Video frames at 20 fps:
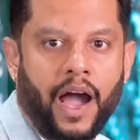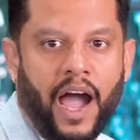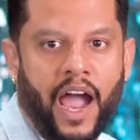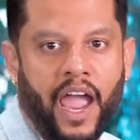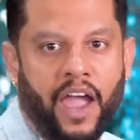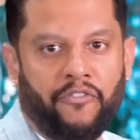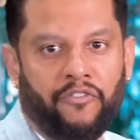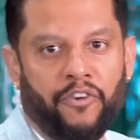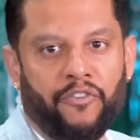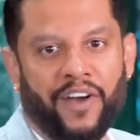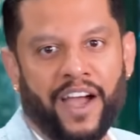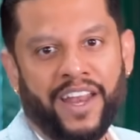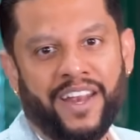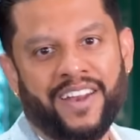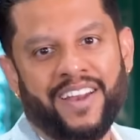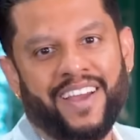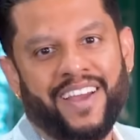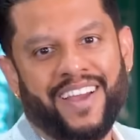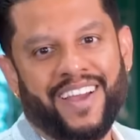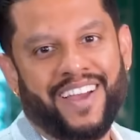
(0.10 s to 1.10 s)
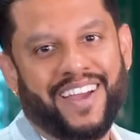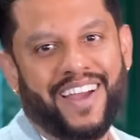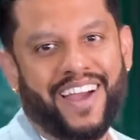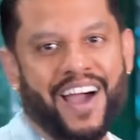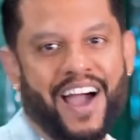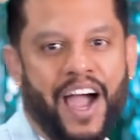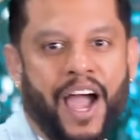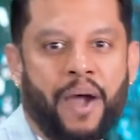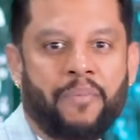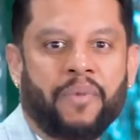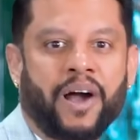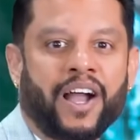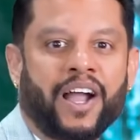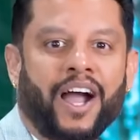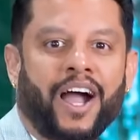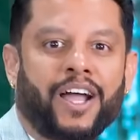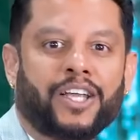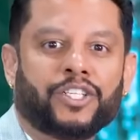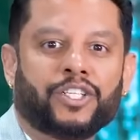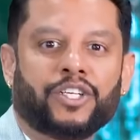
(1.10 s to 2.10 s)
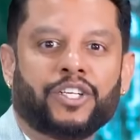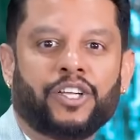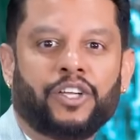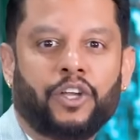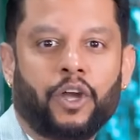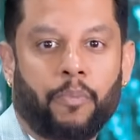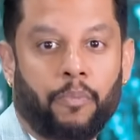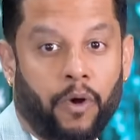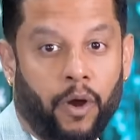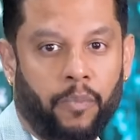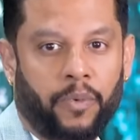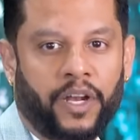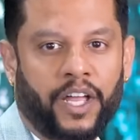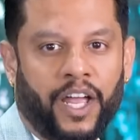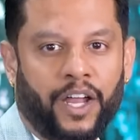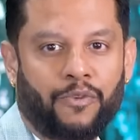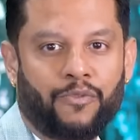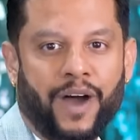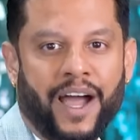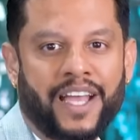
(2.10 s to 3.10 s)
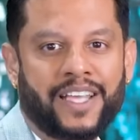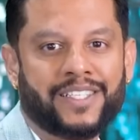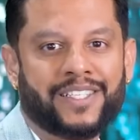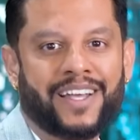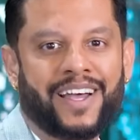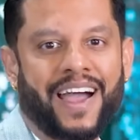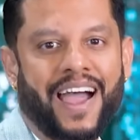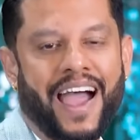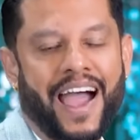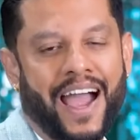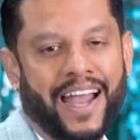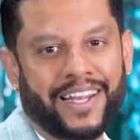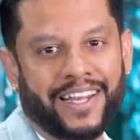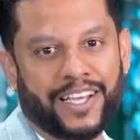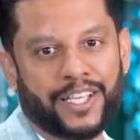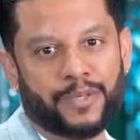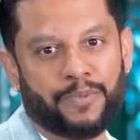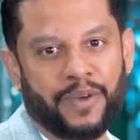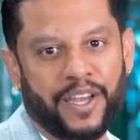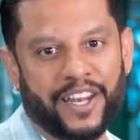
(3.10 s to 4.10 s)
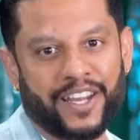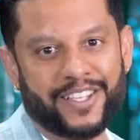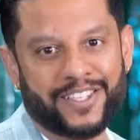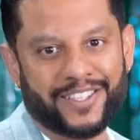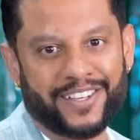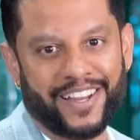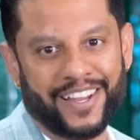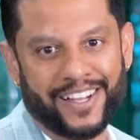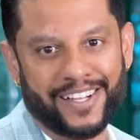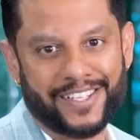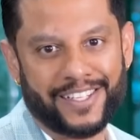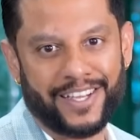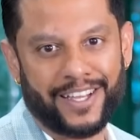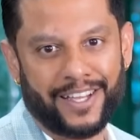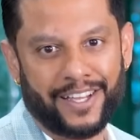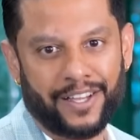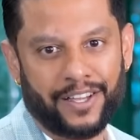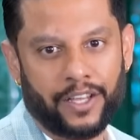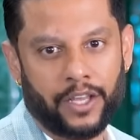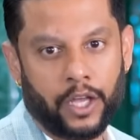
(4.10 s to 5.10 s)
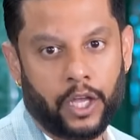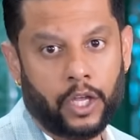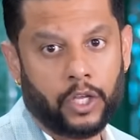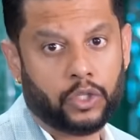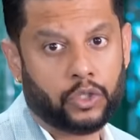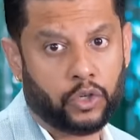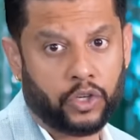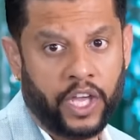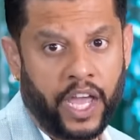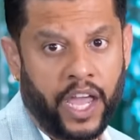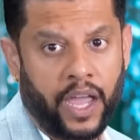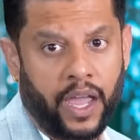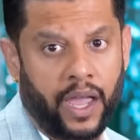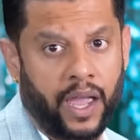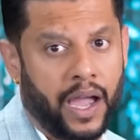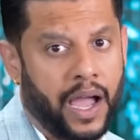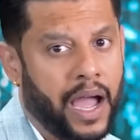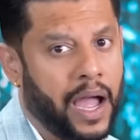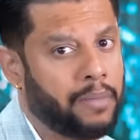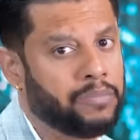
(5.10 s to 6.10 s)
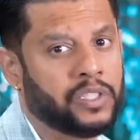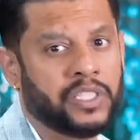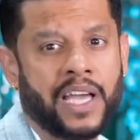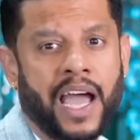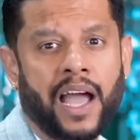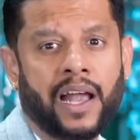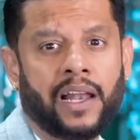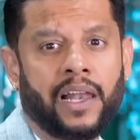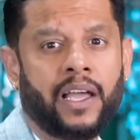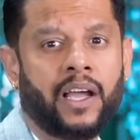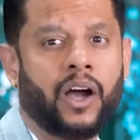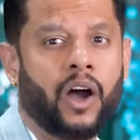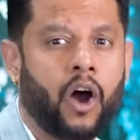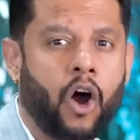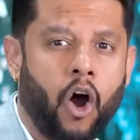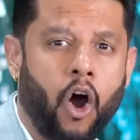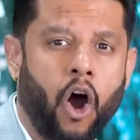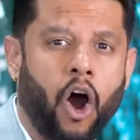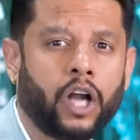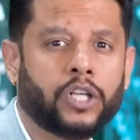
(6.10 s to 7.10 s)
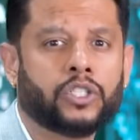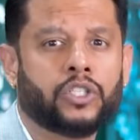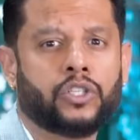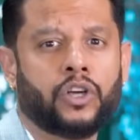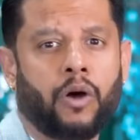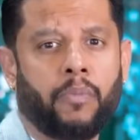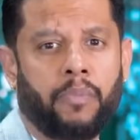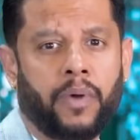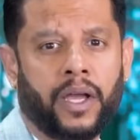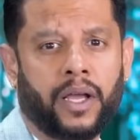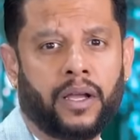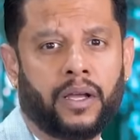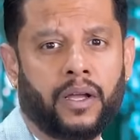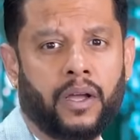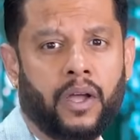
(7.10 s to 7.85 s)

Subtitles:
Hi everyone, I am Akash, your property advisor at Experience Realty. Today, I'm tackling a hot topic